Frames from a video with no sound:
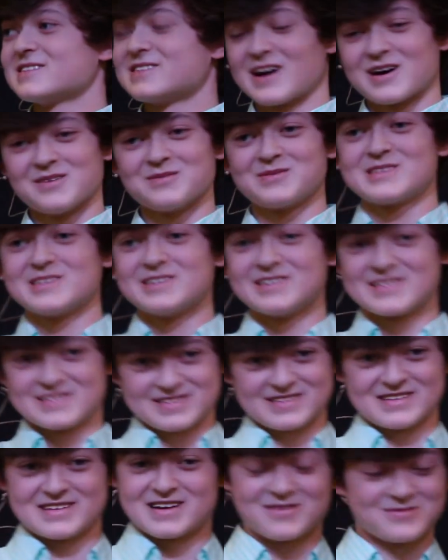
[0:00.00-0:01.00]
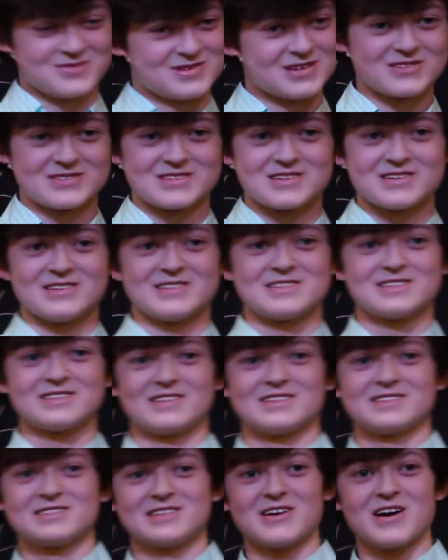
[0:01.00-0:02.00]
I'm so serious.
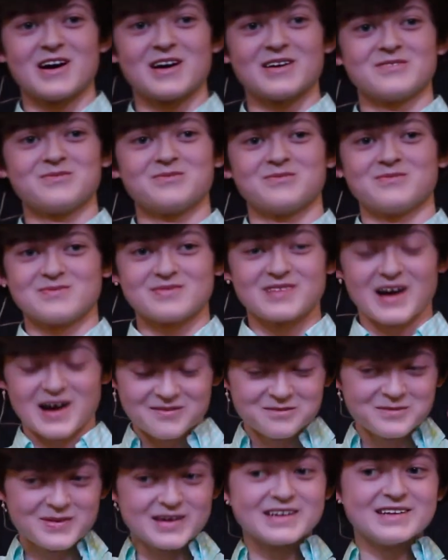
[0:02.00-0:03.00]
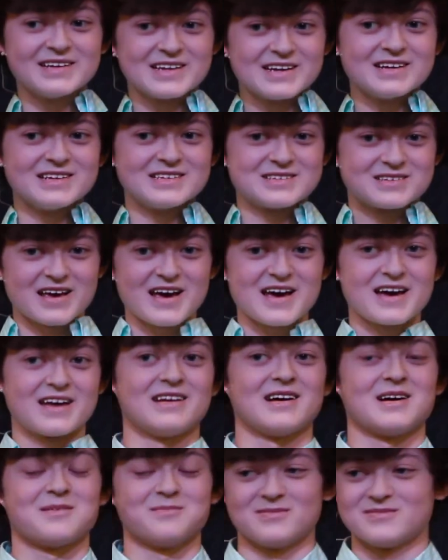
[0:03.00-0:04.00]
So I'm getting in his
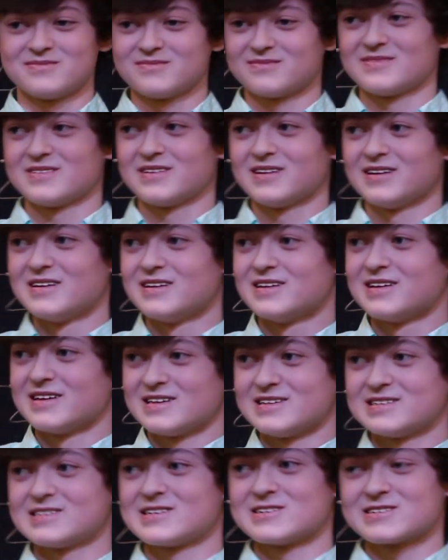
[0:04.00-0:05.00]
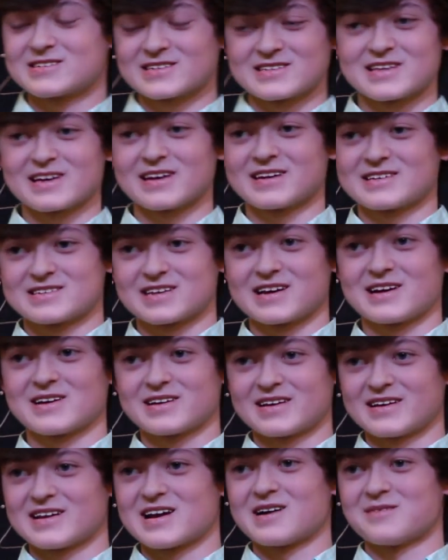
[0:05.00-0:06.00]
head. He seriously thinks I
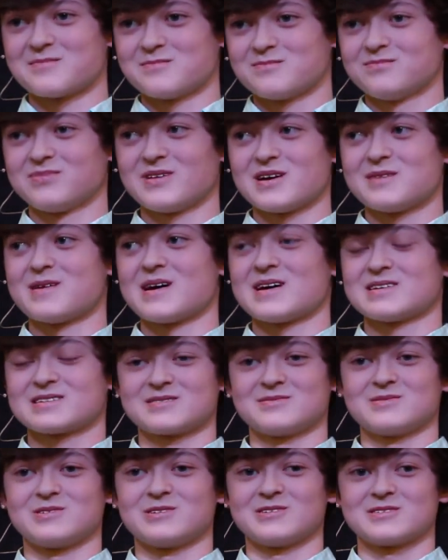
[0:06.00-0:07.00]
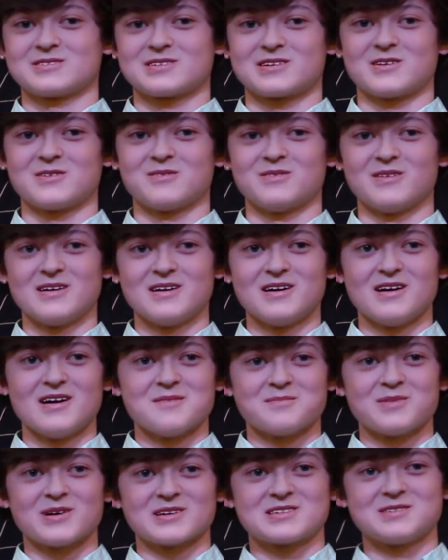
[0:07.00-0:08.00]
cannot play basketball. So
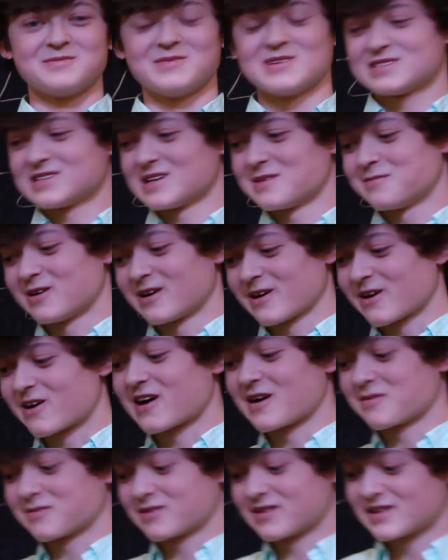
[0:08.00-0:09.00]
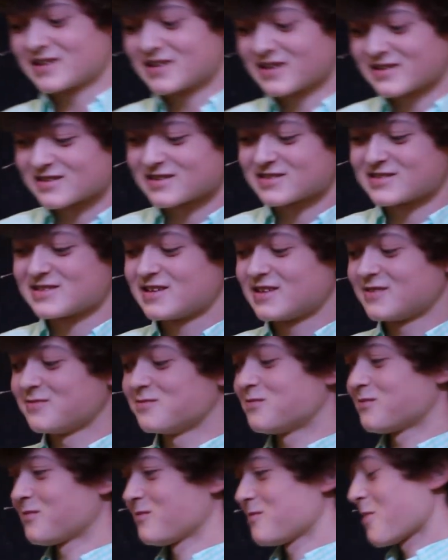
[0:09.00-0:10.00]
about 2 minutes in, I'm like, all right, I'm going to kick this
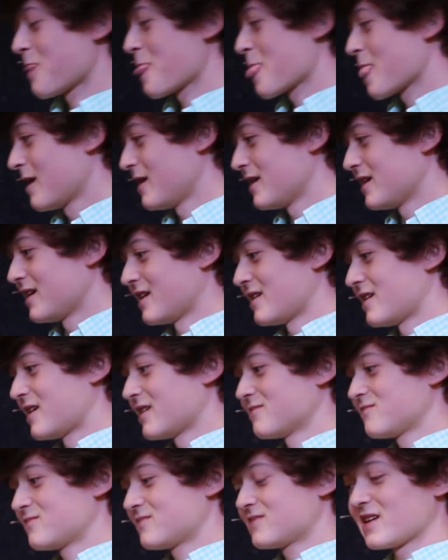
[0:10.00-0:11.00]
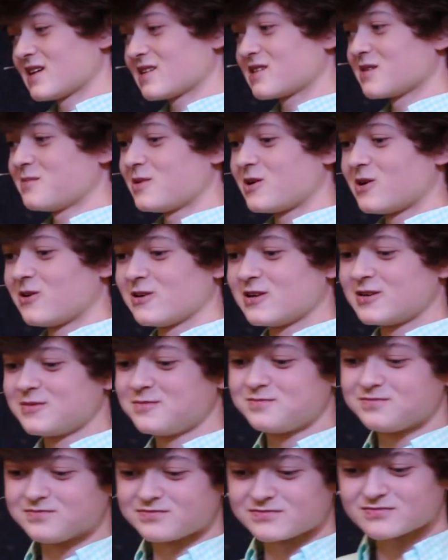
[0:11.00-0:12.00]
in. And I take the ball
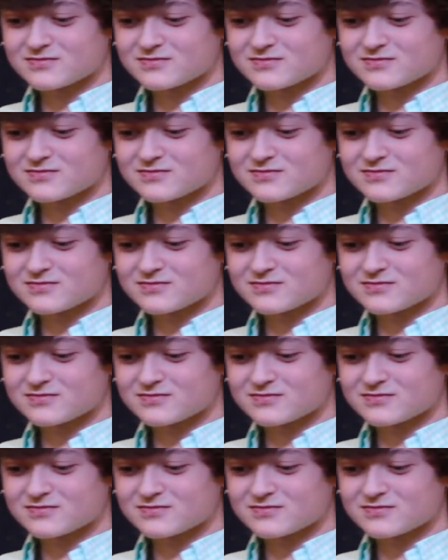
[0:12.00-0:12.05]
in.